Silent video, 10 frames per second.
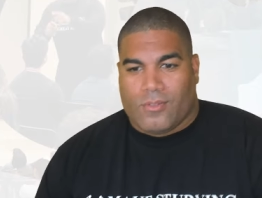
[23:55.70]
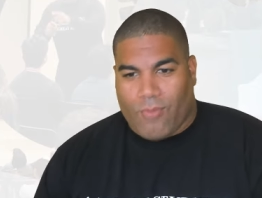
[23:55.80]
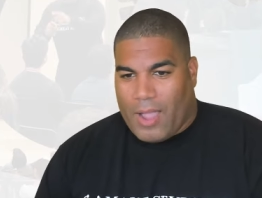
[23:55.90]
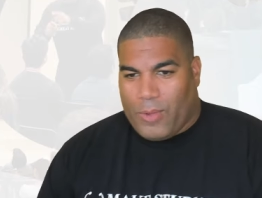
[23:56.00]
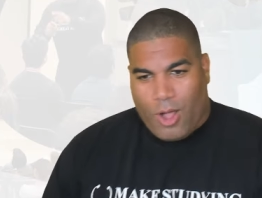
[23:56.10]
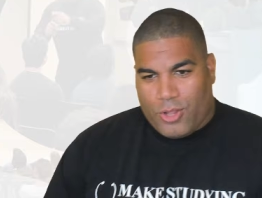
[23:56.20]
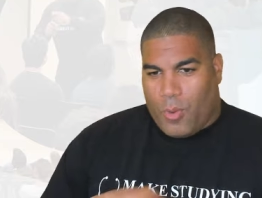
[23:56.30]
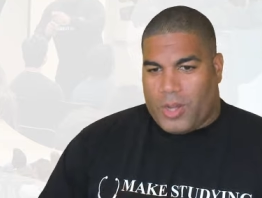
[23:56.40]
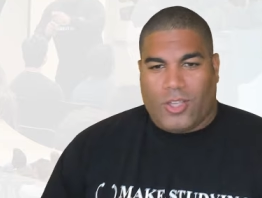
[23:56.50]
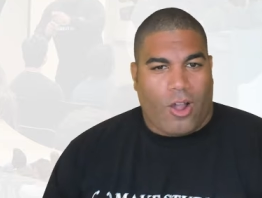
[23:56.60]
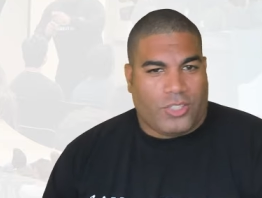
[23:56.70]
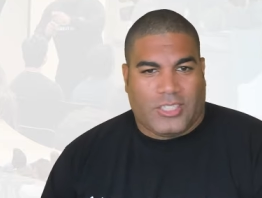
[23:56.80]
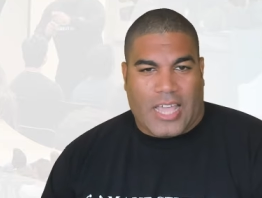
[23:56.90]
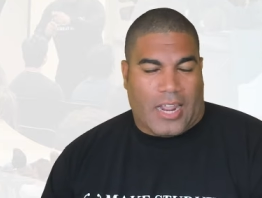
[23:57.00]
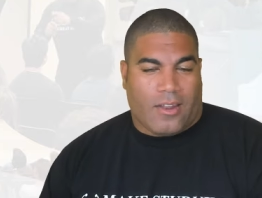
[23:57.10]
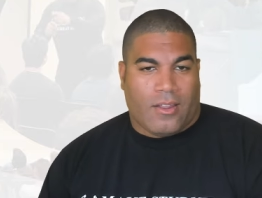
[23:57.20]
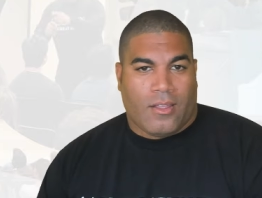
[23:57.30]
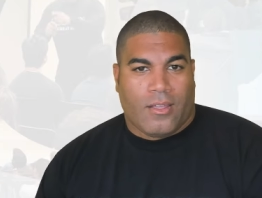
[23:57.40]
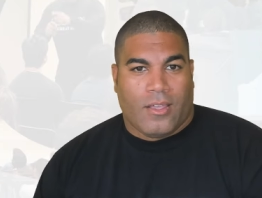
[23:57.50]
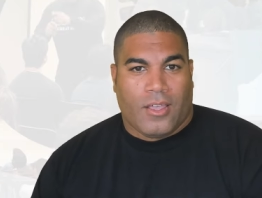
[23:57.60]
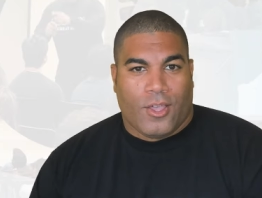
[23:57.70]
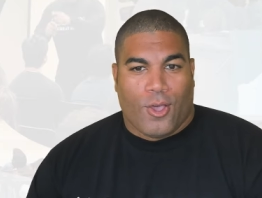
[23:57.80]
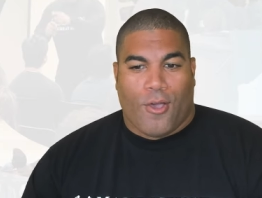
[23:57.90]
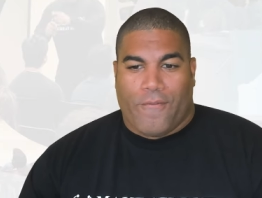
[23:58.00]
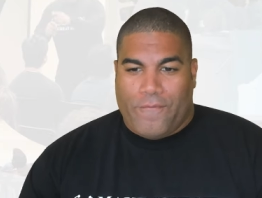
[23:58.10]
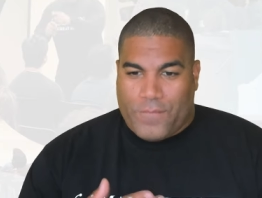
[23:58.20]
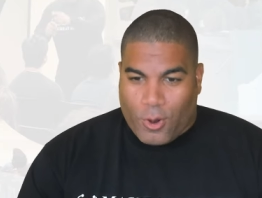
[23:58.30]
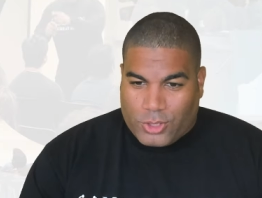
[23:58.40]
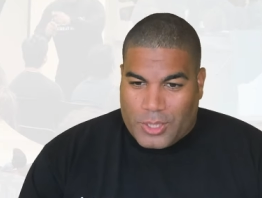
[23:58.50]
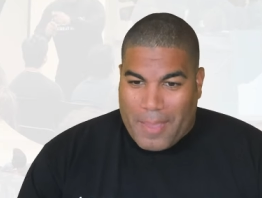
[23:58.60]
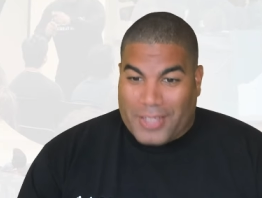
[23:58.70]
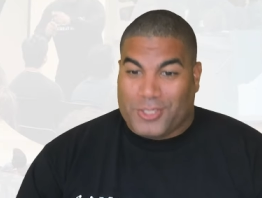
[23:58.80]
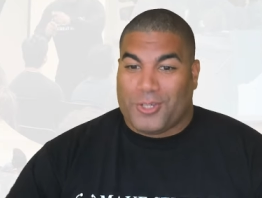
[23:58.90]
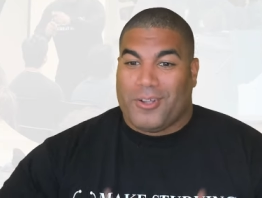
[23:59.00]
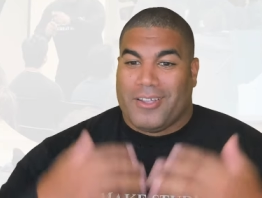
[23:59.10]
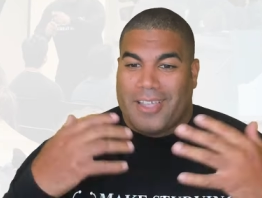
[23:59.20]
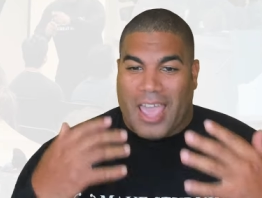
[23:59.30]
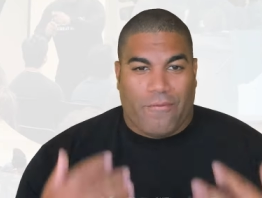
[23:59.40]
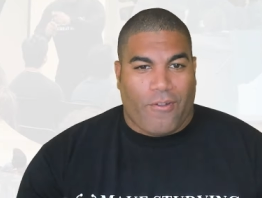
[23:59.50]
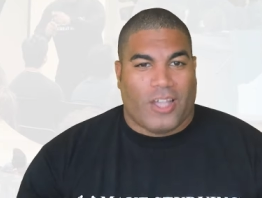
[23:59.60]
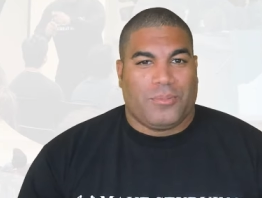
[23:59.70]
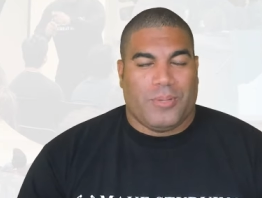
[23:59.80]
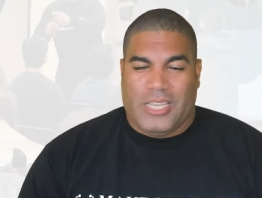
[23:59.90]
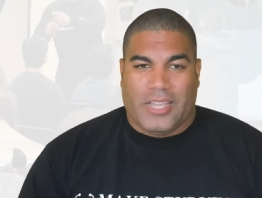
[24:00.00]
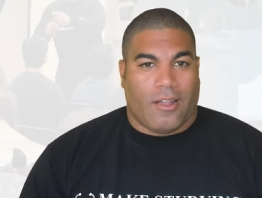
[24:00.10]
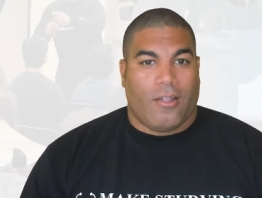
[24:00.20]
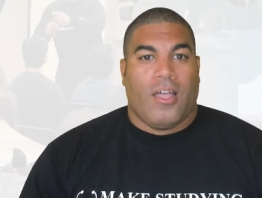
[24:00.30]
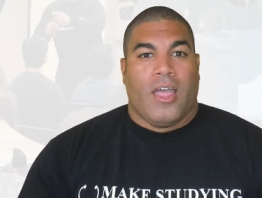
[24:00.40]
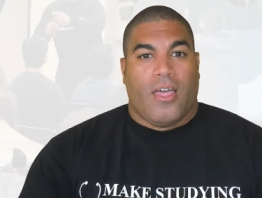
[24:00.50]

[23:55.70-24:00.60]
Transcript: Right? We all know what Azar just said it. First semester and freshman year,